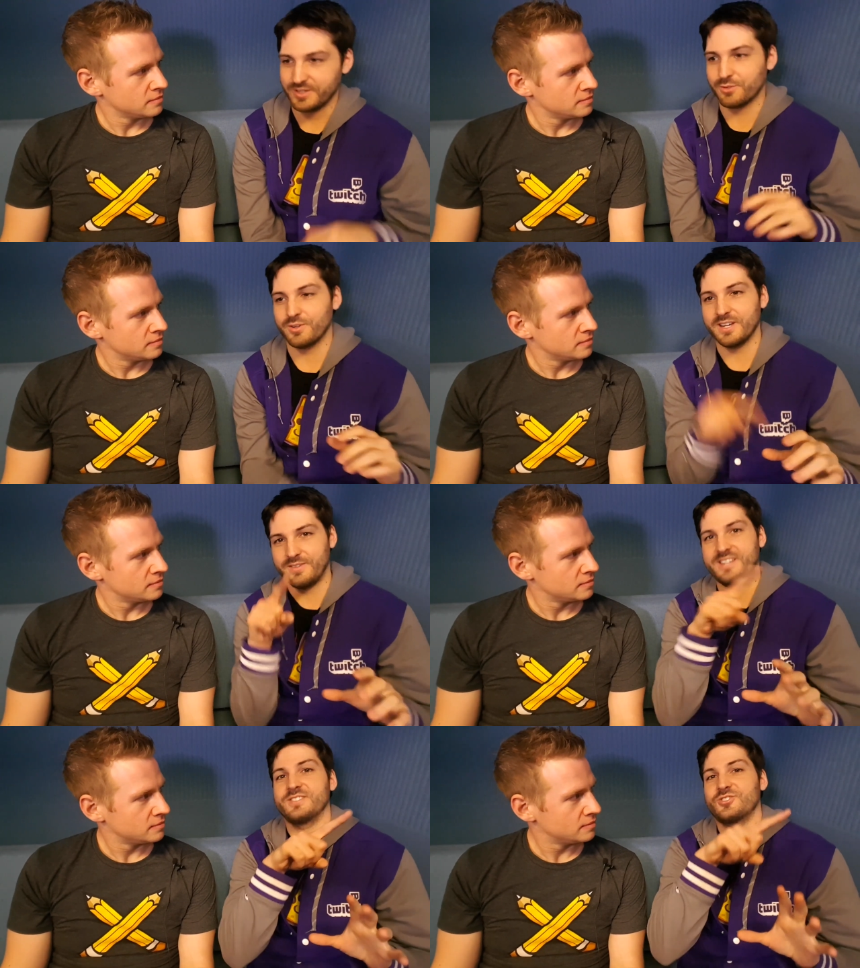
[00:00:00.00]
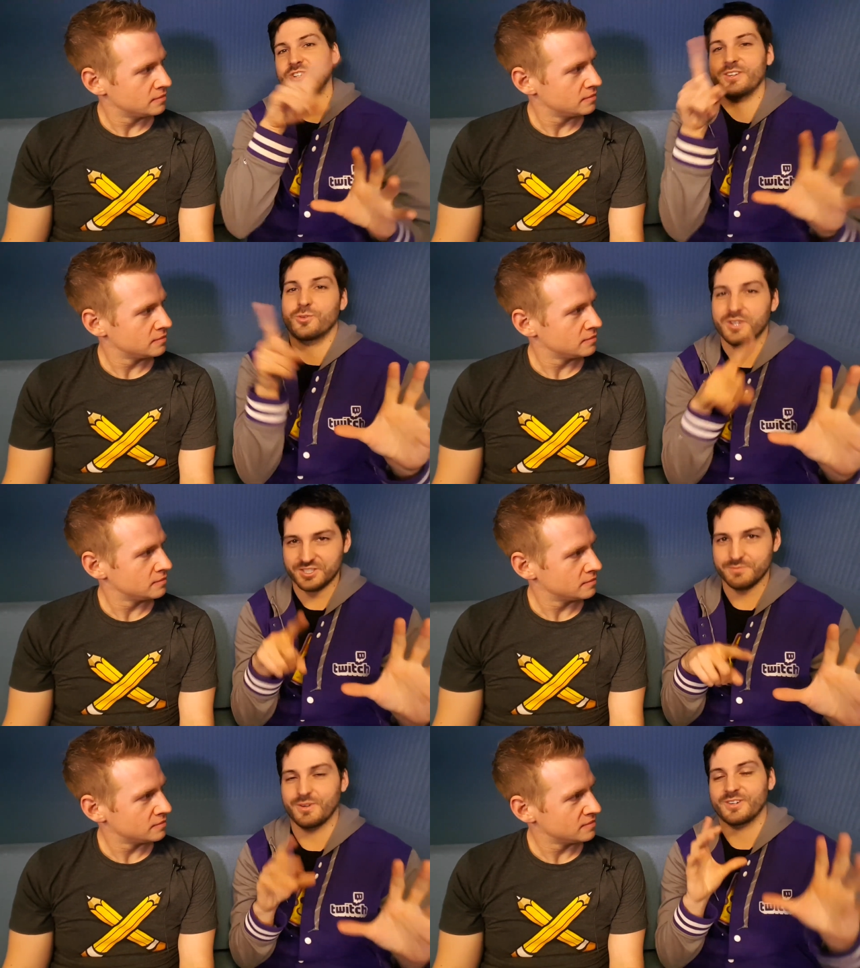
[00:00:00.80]
Speaker 1: when Creative had this giant
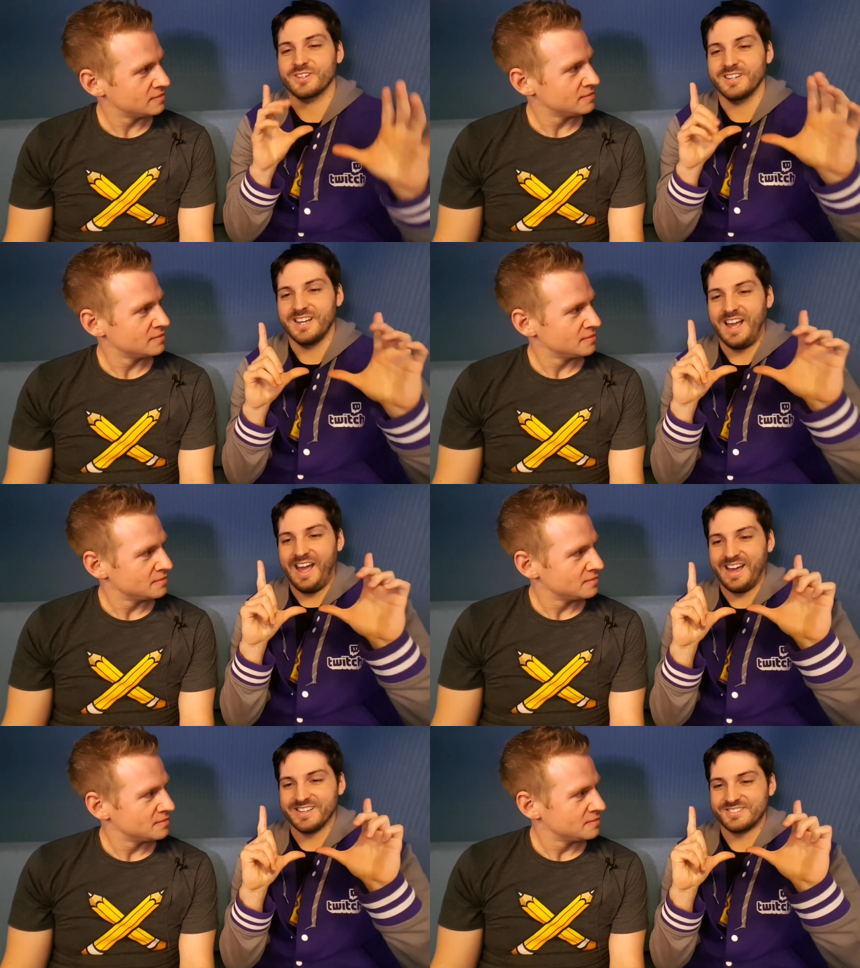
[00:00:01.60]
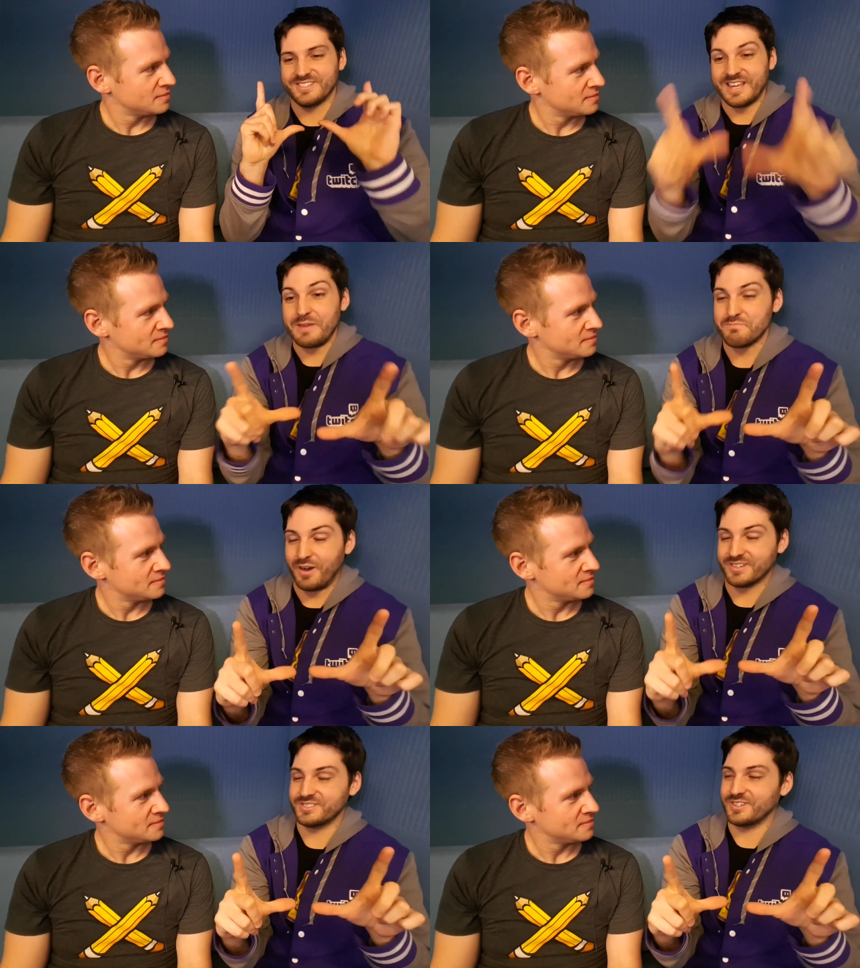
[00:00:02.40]
question mark as the game
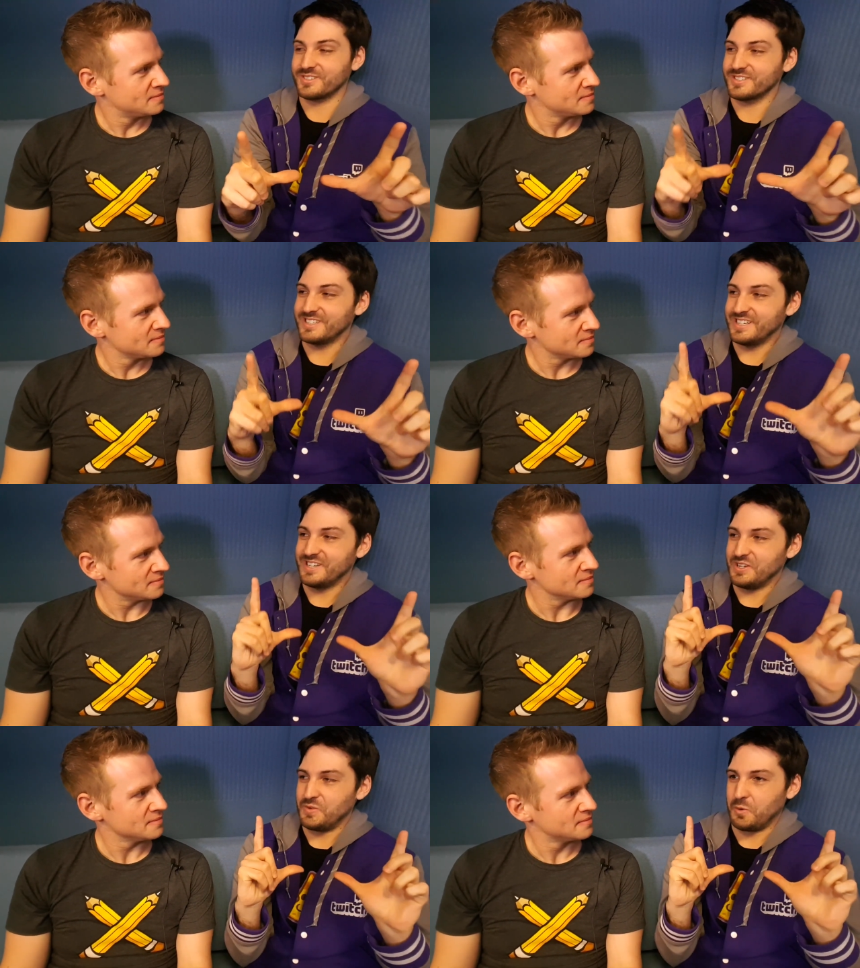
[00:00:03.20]
box art, mm-hmm.